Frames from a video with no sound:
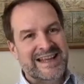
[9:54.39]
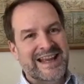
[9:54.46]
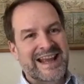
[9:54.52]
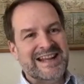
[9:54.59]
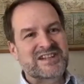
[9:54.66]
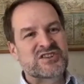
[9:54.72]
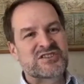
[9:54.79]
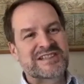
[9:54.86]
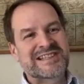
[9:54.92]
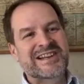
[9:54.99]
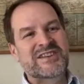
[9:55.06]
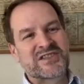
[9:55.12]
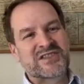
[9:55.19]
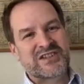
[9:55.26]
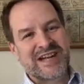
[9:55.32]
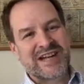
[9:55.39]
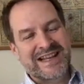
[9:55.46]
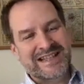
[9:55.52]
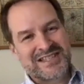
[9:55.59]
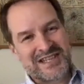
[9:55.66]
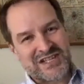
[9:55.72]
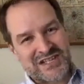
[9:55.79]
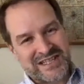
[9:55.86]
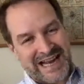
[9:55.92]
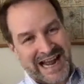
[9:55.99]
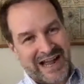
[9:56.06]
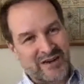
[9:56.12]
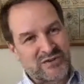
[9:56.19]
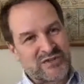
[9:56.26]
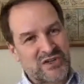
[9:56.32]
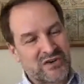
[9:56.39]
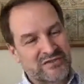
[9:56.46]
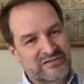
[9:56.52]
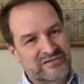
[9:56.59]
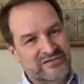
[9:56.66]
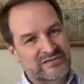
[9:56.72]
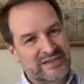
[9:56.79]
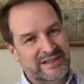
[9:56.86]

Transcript: it slows the transition out of